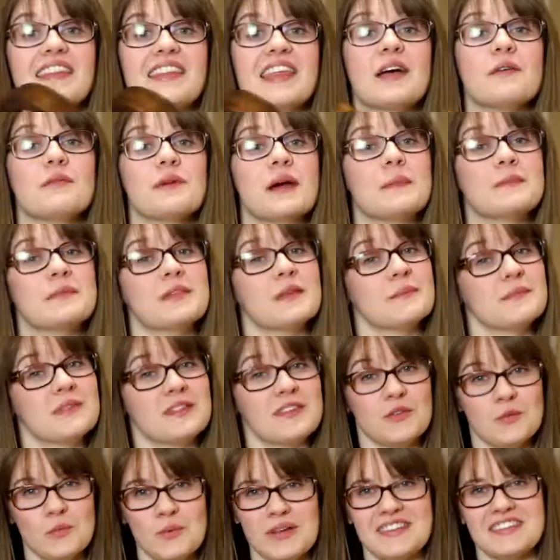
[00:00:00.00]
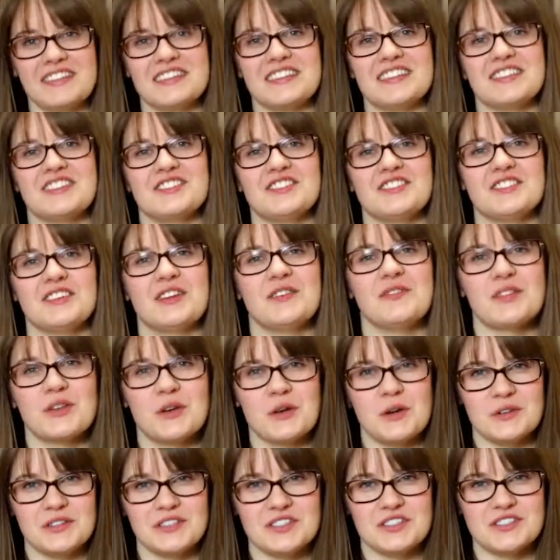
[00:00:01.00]
That wraps up this week's edition of The
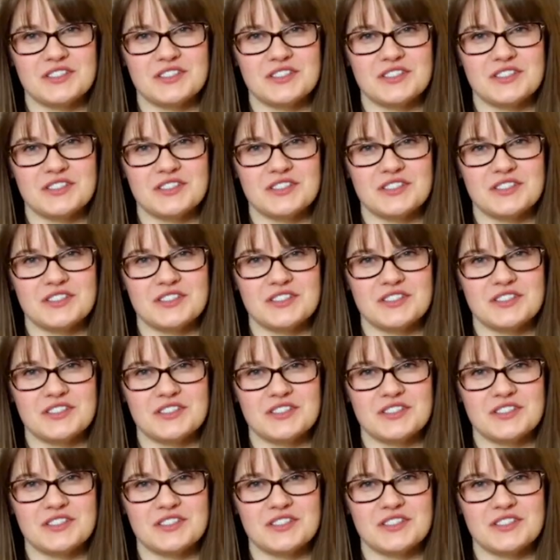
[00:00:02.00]
Goldie